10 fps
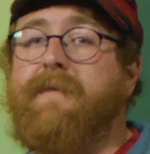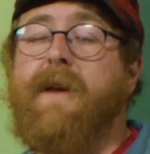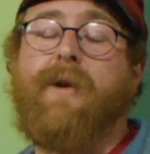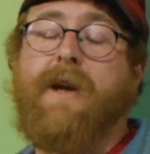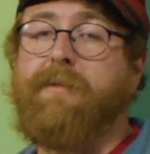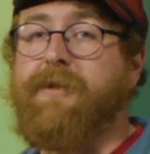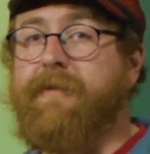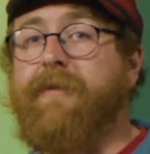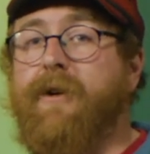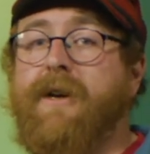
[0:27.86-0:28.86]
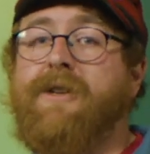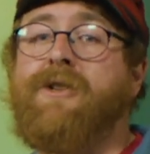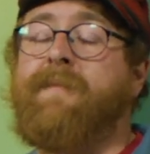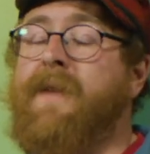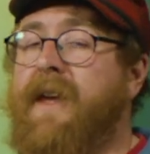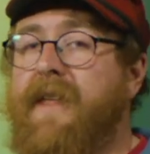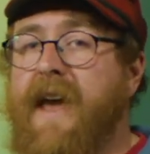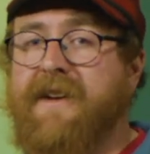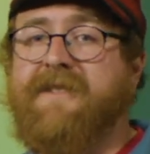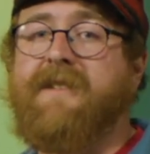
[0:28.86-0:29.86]
They were able to flourish, they
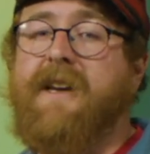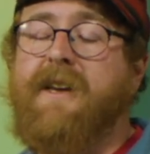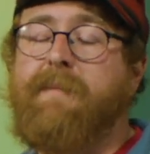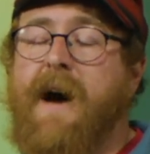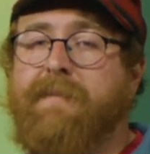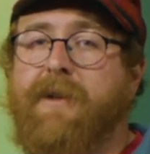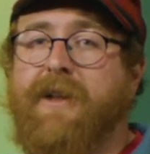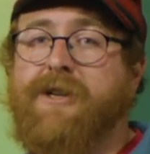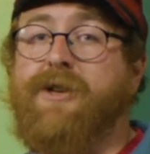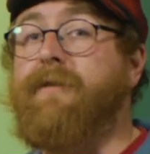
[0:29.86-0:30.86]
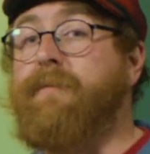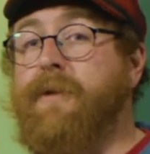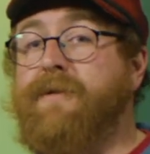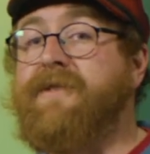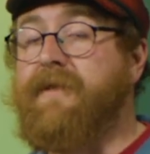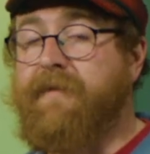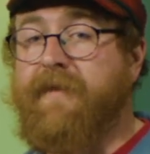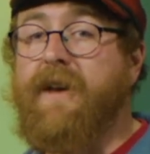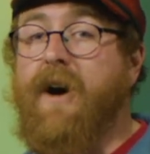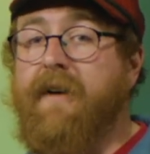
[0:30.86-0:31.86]
had a steady population of moose to
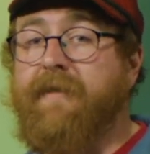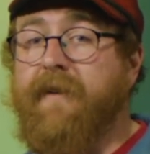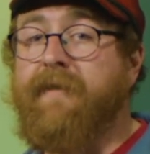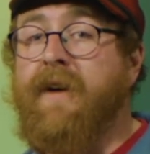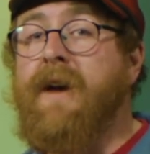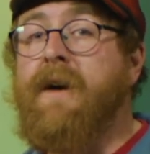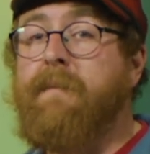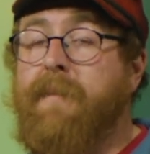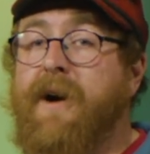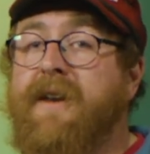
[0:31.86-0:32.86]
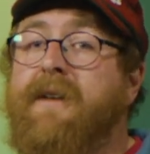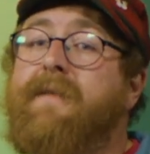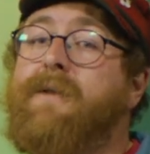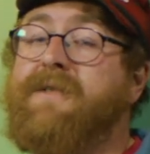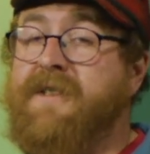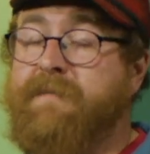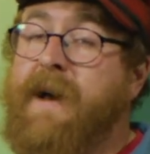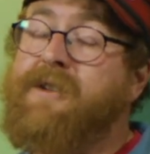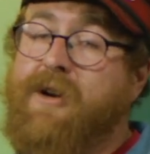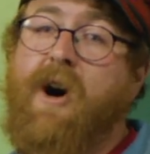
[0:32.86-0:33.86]
feed off of. But there was a
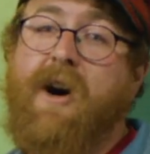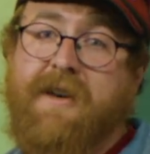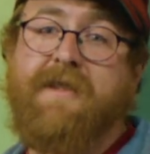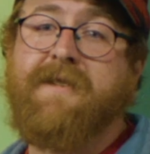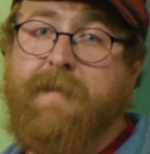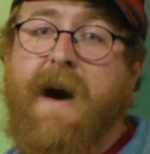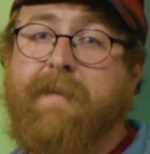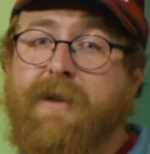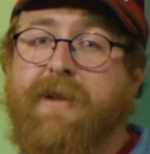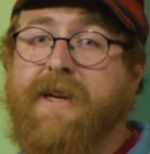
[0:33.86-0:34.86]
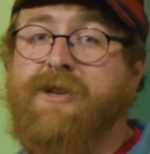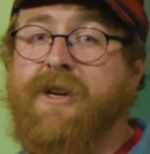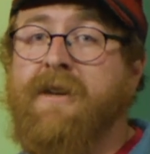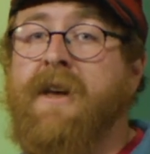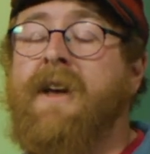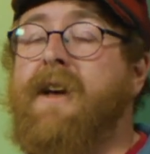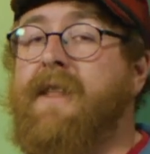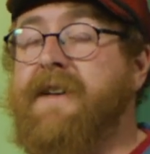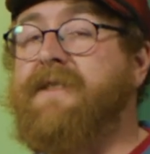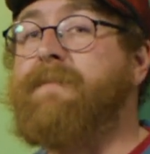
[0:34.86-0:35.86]
specter haunting this population,
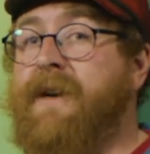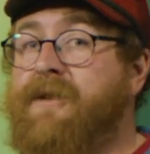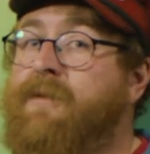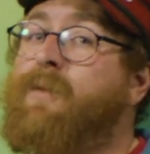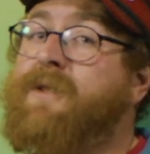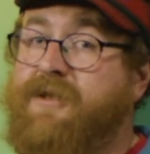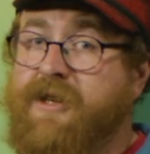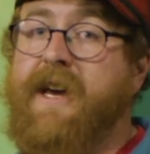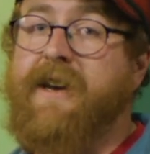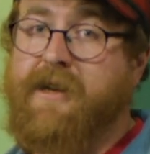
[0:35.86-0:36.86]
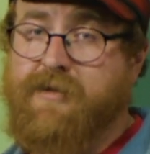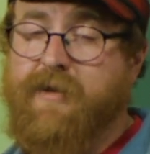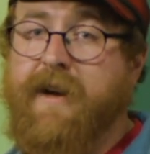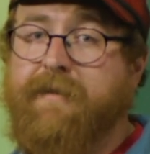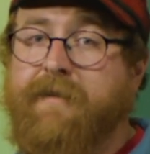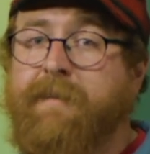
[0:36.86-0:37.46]
and that specter was genetic drift.